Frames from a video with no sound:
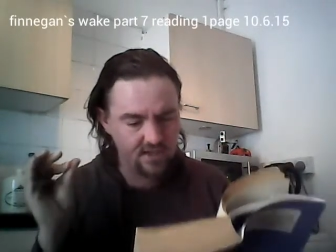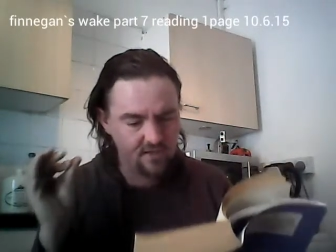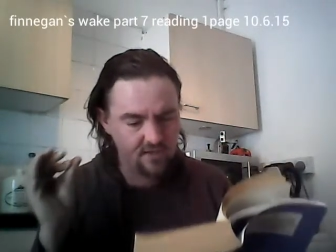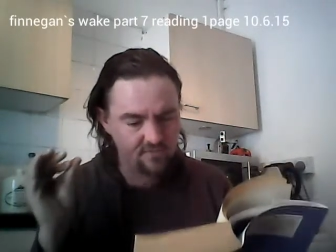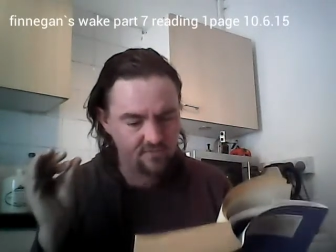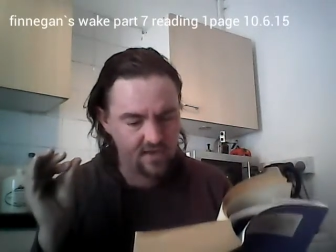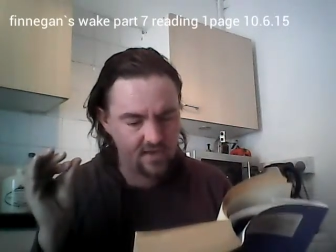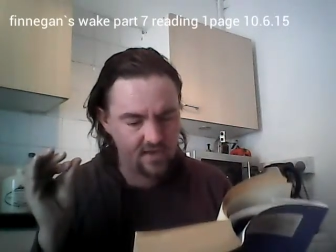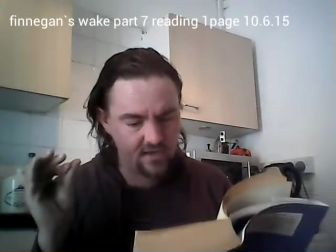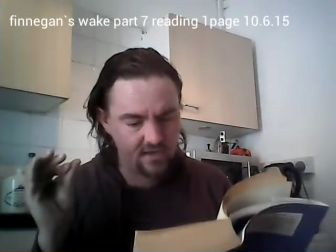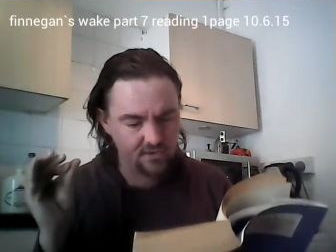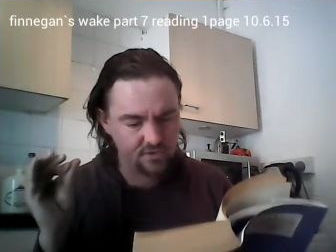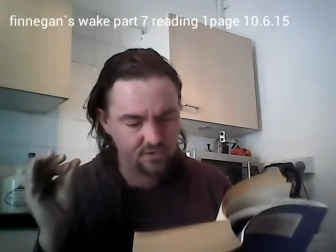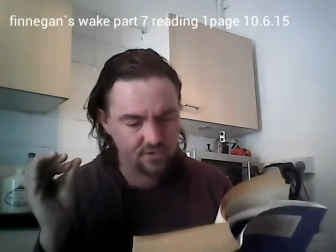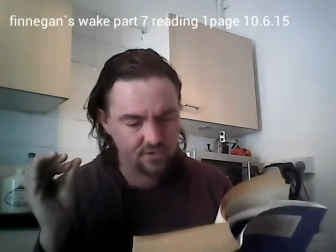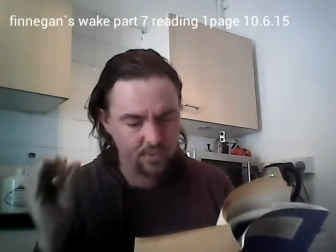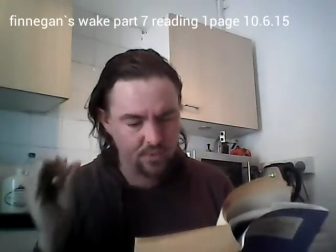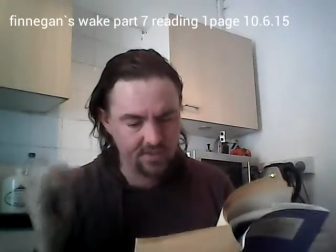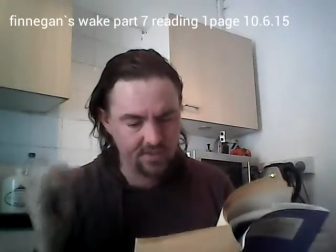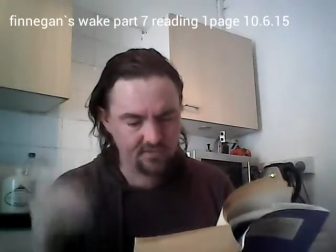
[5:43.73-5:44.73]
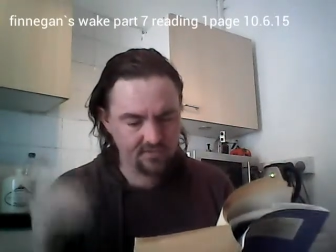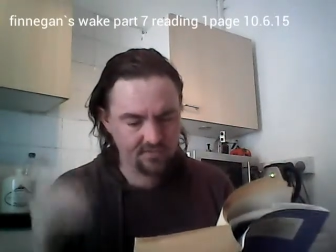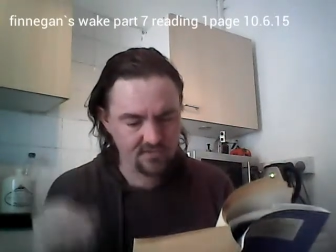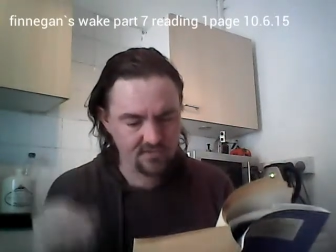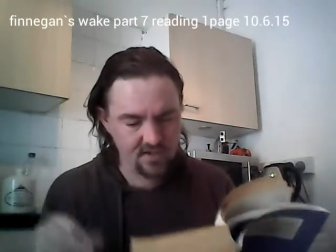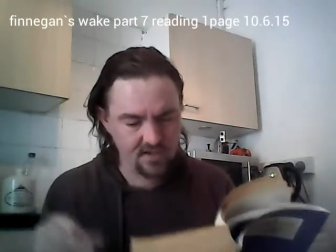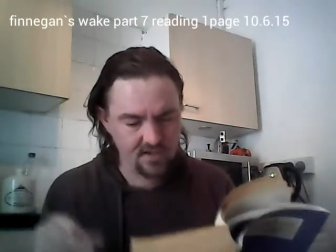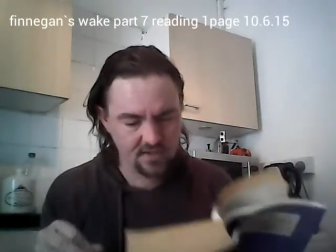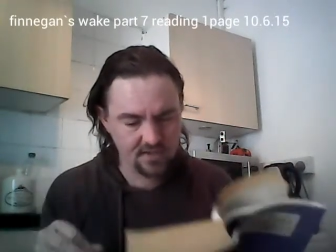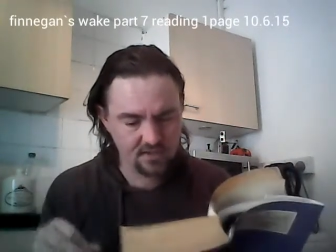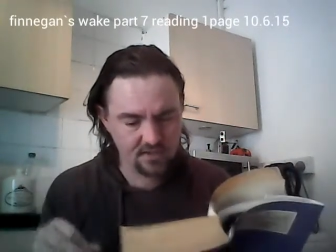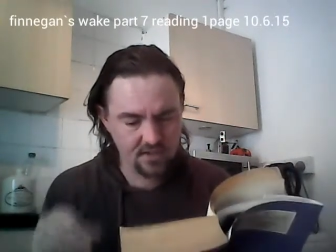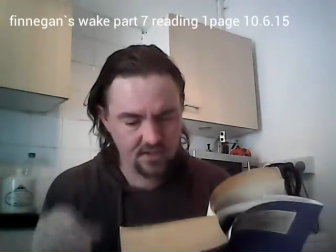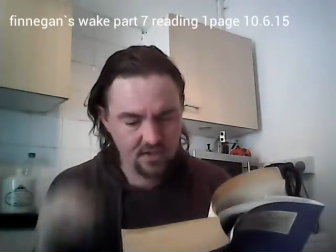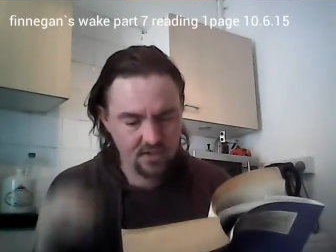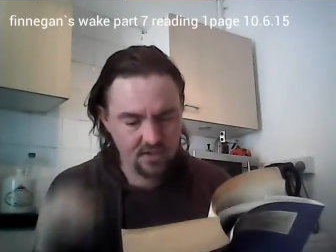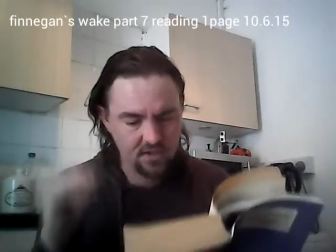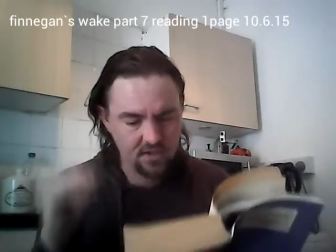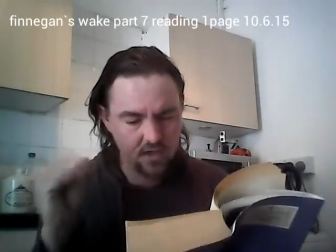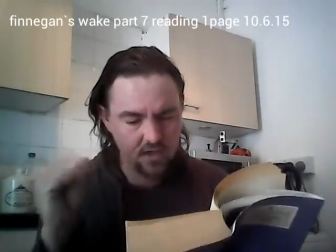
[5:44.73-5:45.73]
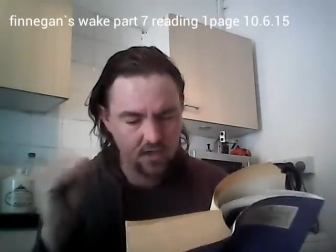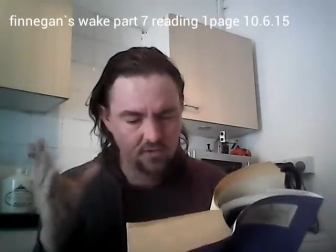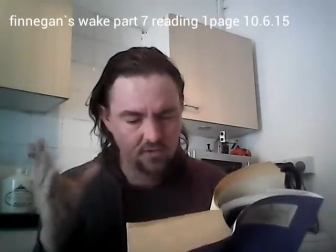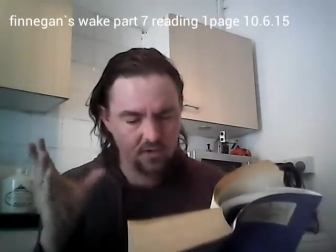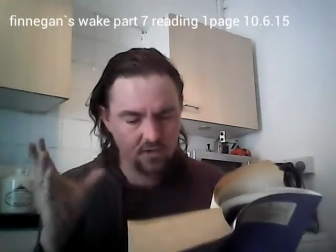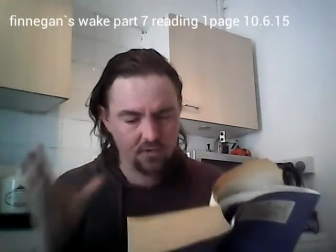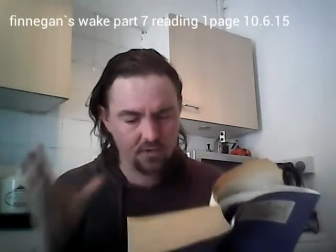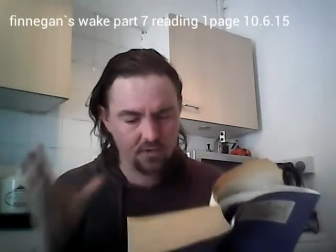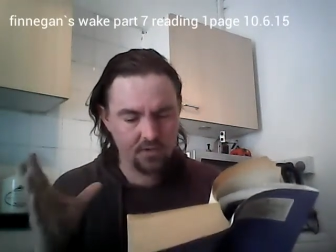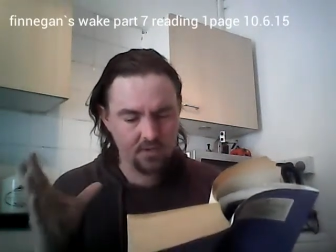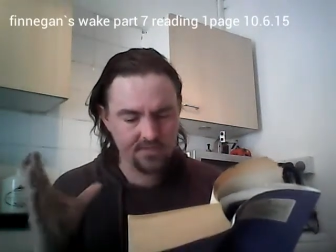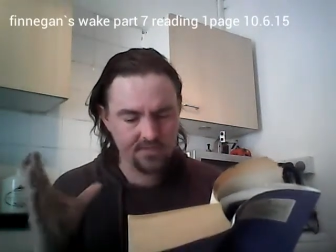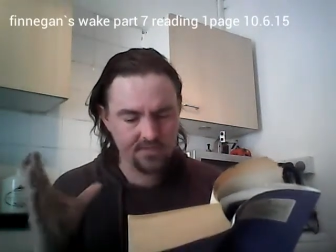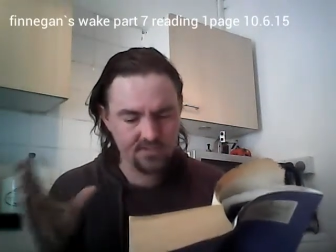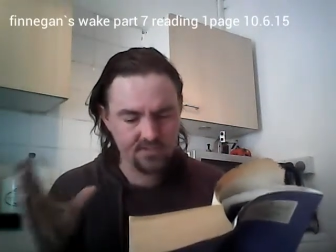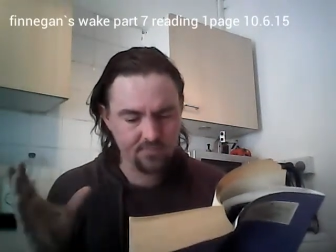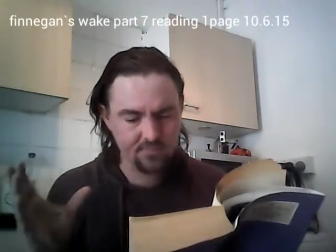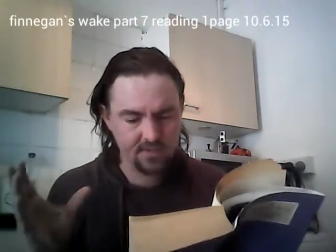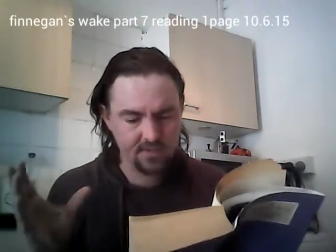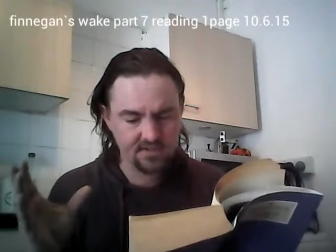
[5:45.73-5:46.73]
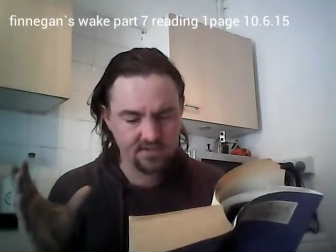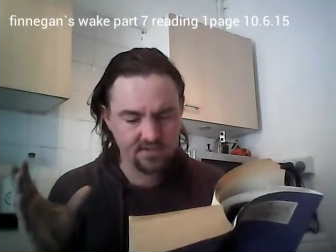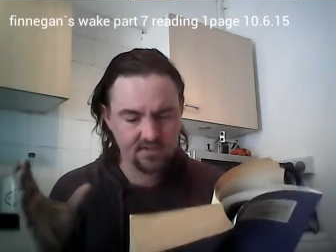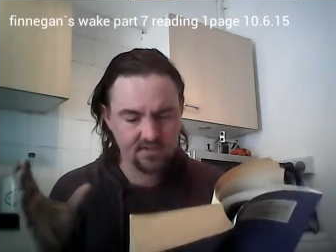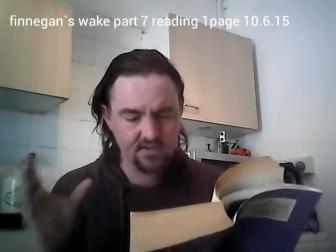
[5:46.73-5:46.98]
fellows who else tongue Cadeau a space,